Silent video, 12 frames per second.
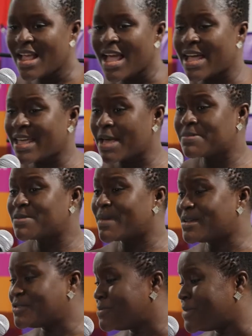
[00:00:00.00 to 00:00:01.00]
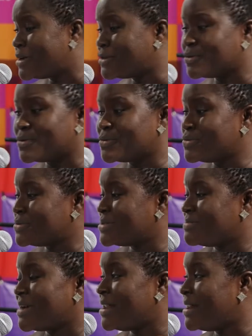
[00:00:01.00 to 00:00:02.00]
I kept my
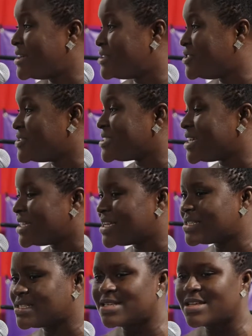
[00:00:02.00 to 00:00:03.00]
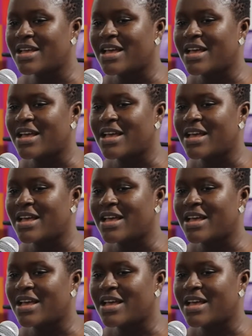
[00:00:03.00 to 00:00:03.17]
tomatoes, my lettuce in it.